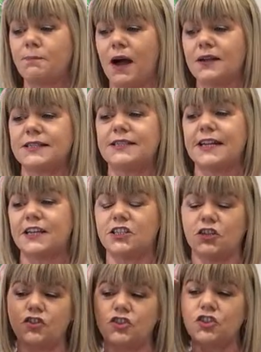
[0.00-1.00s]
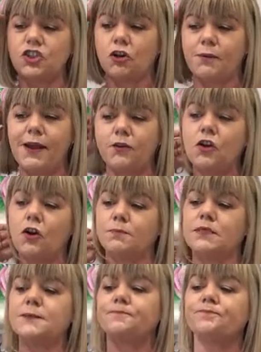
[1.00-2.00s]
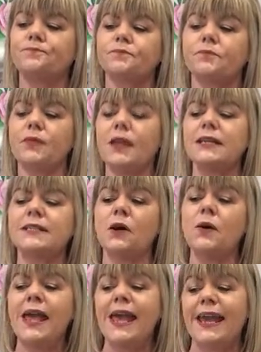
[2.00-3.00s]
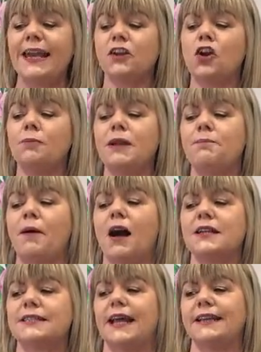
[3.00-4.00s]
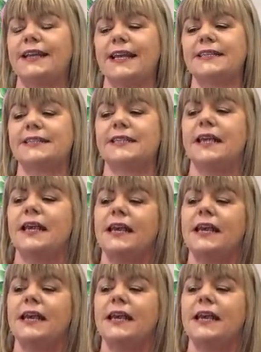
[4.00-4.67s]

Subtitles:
the boxes there, dear, to just show them how it comes. So it'll come in a box like this.